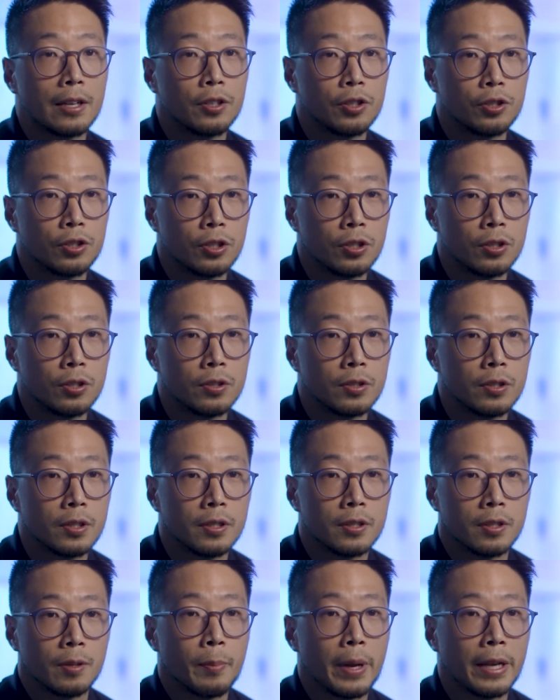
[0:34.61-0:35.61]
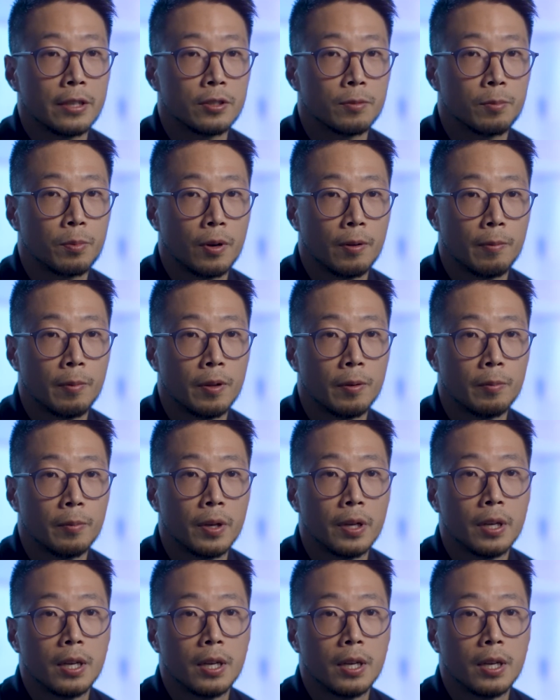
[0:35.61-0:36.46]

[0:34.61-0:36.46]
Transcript: issues is a major problem.